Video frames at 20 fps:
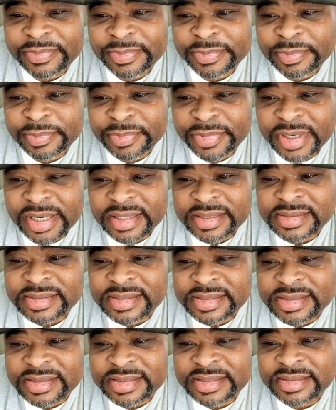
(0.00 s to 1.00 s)
brothers
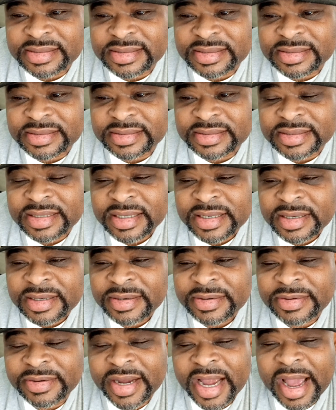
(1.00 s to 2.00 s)
and sisters
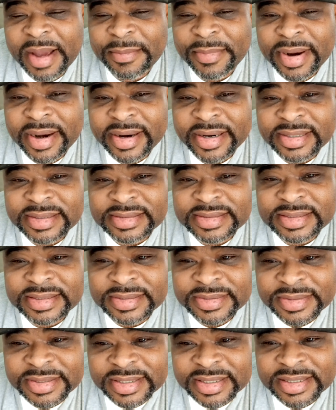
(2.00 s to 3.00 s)
who got married
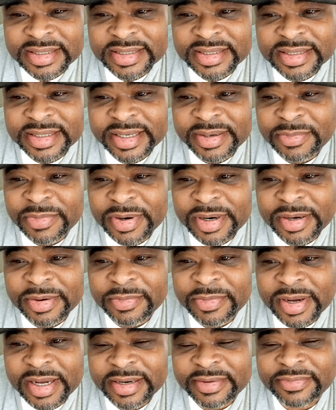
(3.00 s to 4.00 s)
too young and weren't
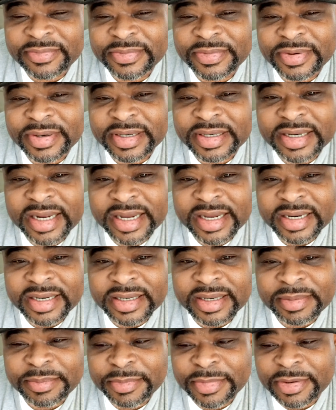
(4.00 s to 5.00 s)
ready for it and they
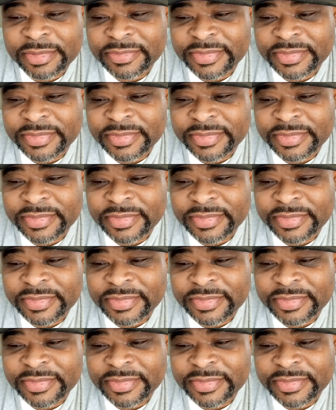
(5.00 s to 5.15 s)
ended up moving